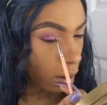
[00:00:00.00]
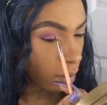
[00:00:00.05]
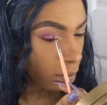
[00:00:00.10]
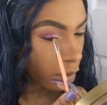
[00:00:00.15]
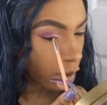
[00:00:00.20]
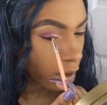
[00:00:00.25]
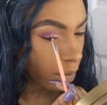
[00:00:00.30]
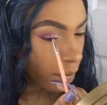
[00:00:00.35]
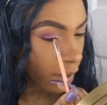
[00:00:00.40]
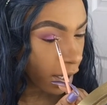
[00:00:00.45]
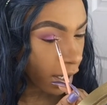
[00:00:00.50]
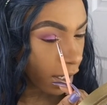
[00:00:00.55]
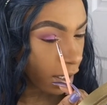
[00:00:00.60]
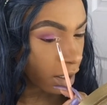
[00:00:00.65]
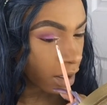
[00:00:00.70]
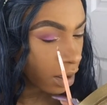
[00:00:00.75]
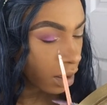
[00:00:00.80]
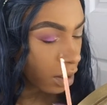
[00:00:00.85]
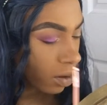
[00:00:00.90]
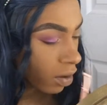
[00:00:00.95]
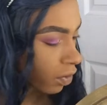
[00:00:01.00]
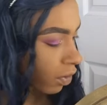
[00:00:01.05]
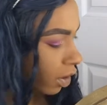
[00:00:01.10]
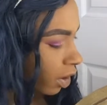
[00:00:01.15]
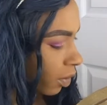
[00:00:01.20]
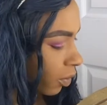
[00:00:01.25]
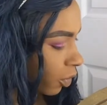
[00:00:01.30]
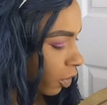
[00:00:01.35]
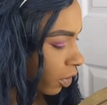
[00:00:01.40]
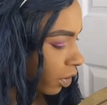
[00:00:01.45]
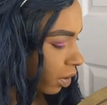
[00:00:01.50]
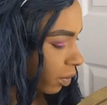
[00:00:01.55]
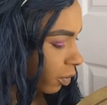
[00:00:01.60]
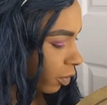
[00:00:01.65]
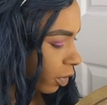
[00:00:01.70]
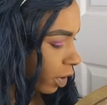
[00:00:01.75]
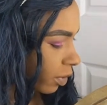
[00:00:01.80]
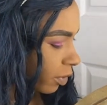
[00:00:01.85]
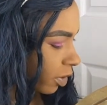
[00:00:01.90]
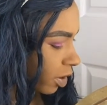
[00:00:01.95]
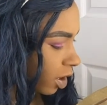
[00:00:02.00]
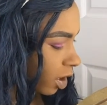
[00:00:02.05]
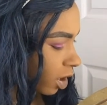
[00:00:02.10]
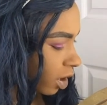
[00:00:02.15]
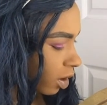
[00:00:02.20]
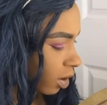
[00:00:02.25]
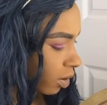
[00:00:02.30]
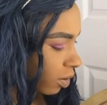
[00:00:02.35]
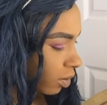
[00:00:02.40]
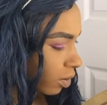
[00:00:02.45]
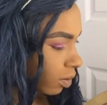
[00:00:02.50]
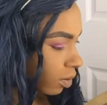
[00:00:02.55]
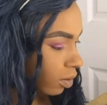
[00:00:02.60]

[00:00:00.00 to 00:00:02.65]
I'm like patting it on there more than I'm rubbing it.